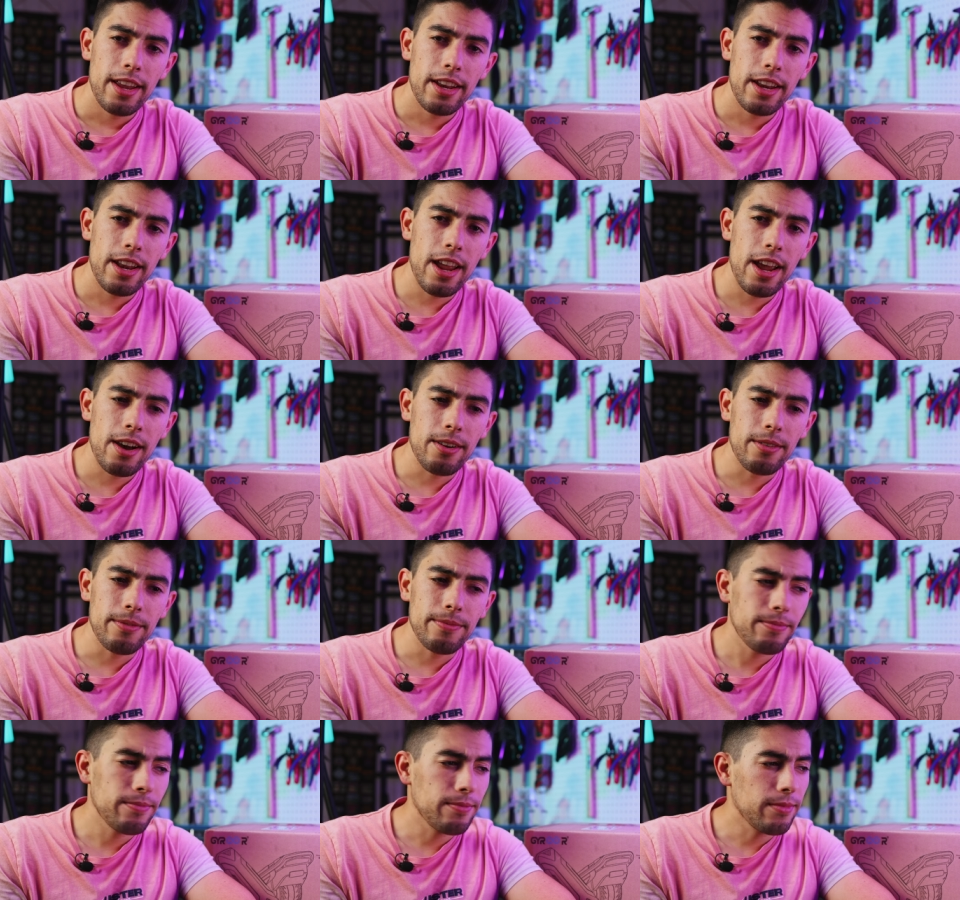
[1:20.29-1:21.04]

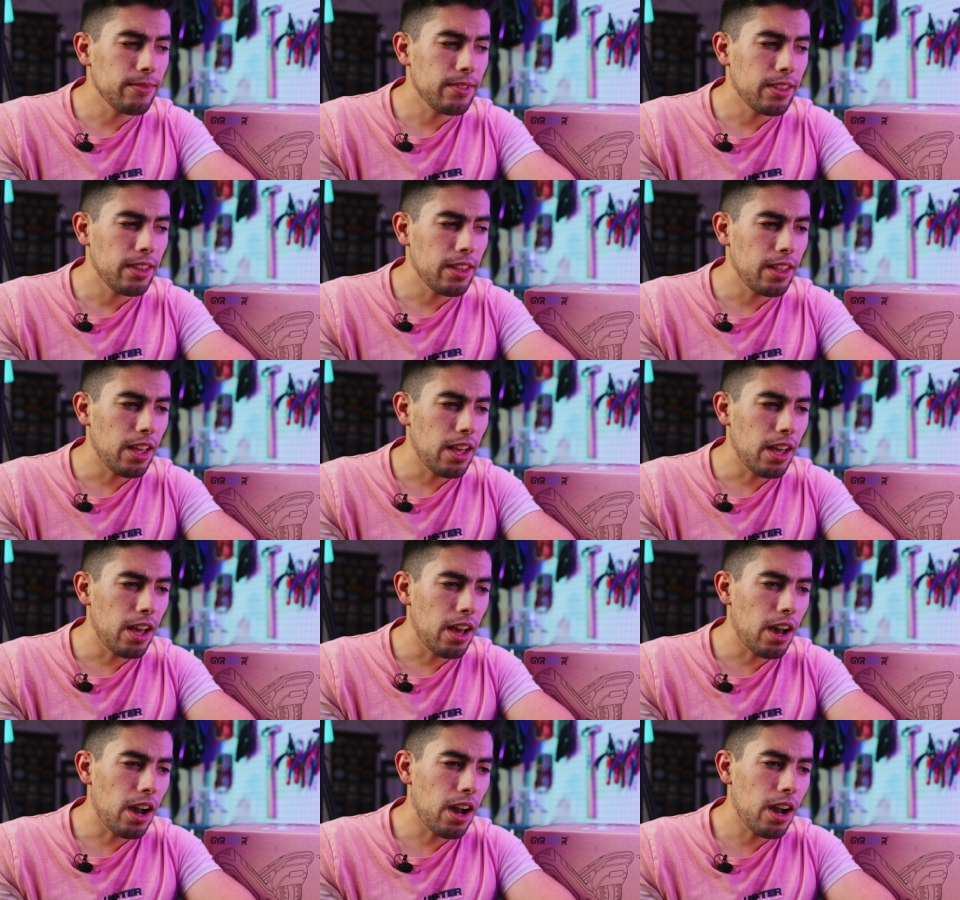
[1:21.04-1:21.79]
Now,
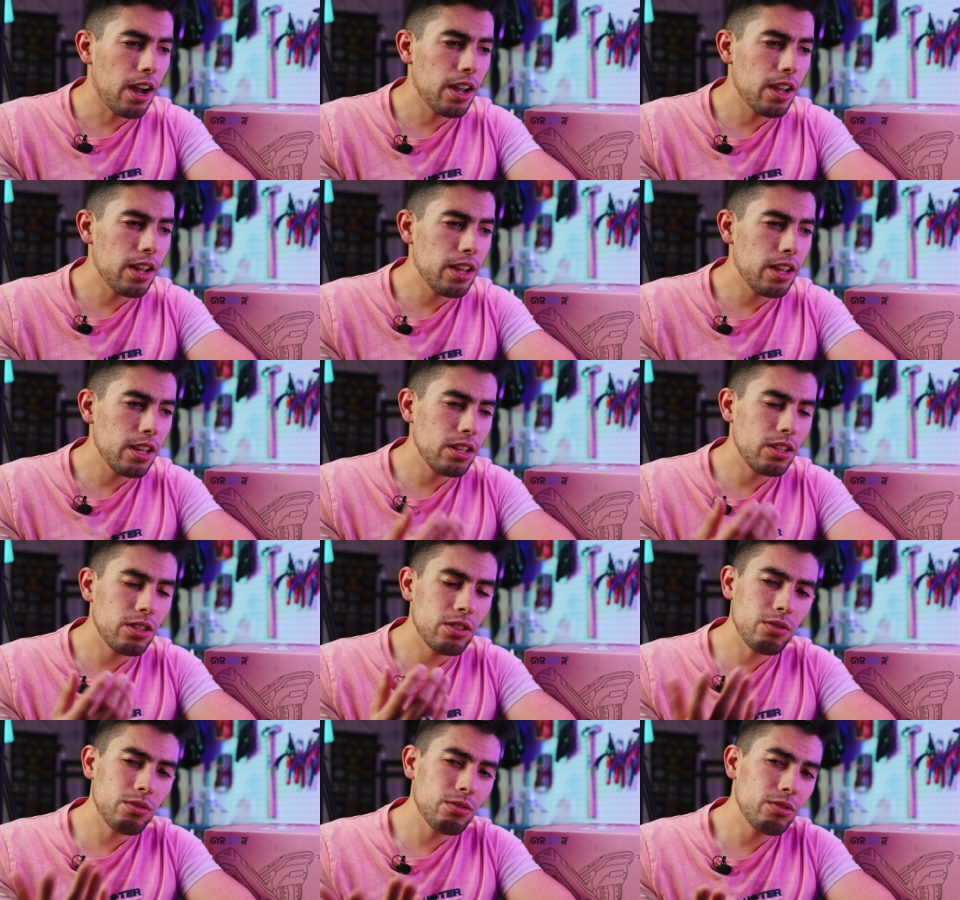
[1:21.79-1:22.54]
I
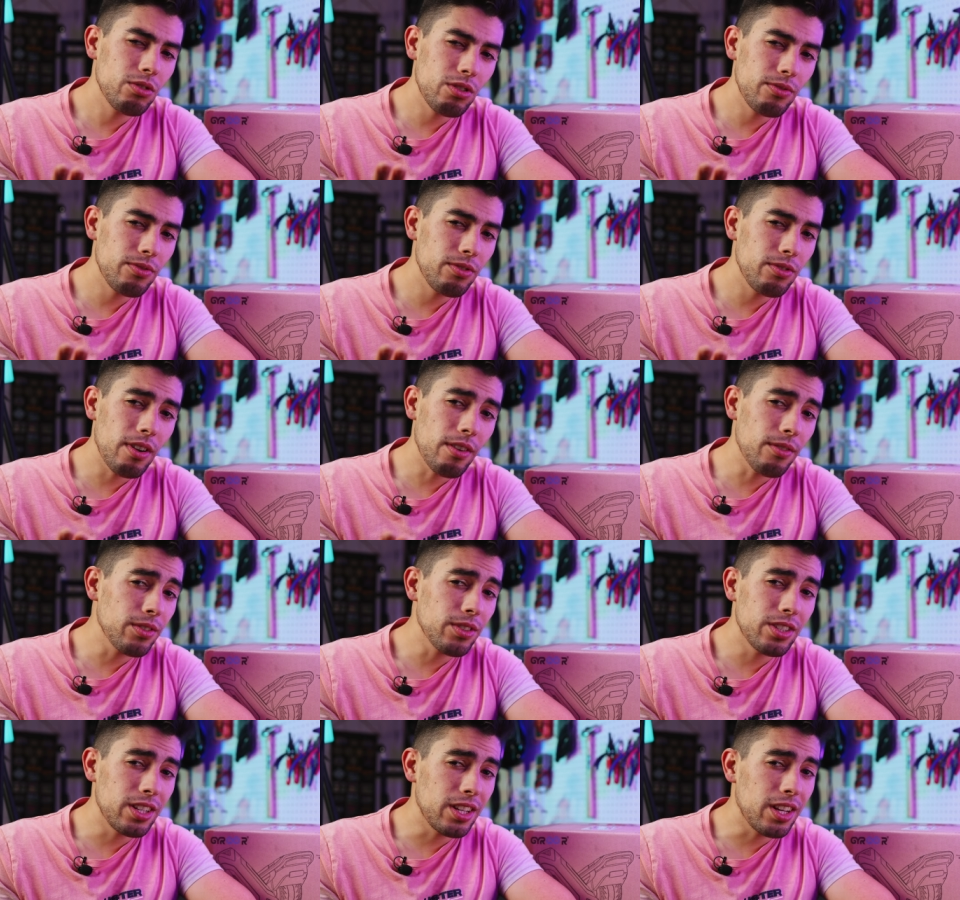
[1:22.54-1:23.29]
don't know if you've
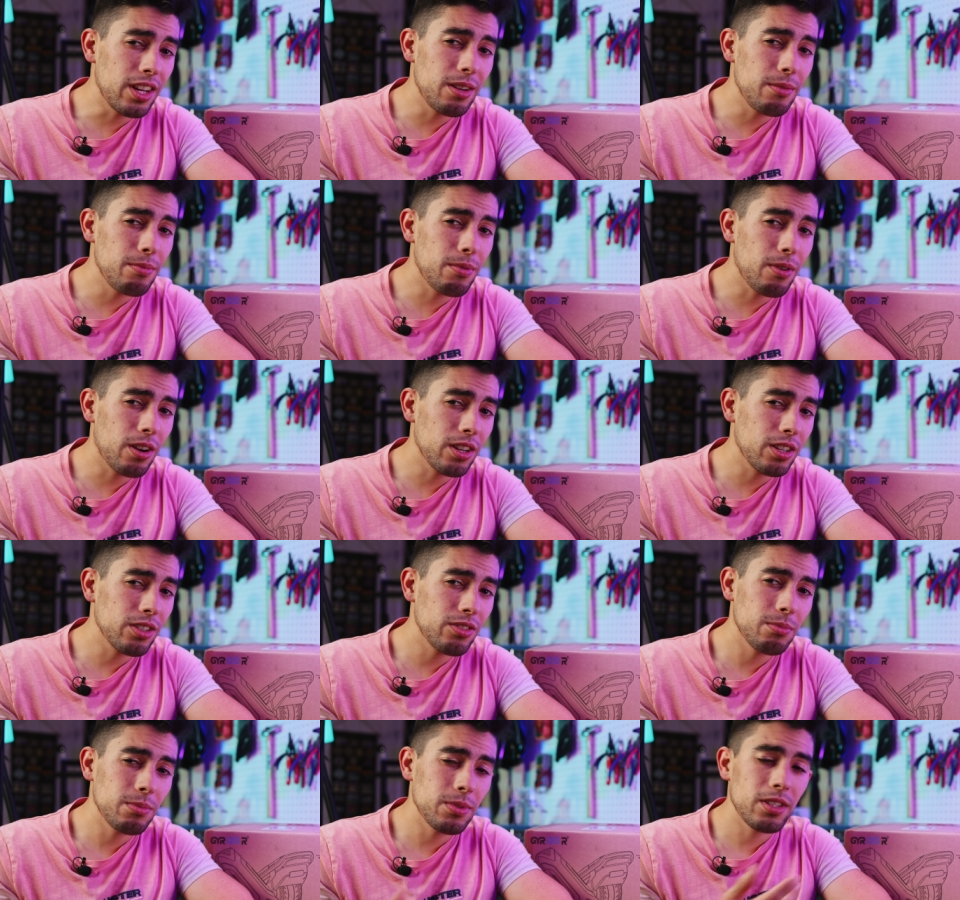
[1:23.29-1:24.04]
ever seen any
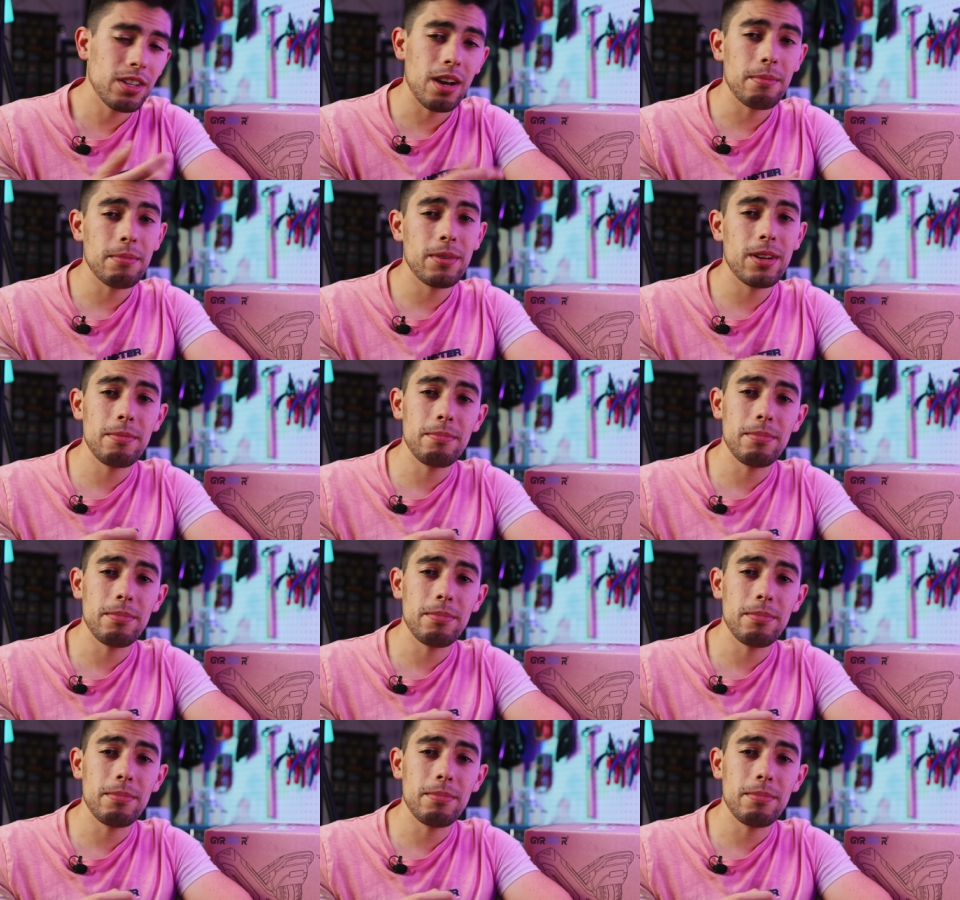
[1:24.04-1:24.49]
products from this company,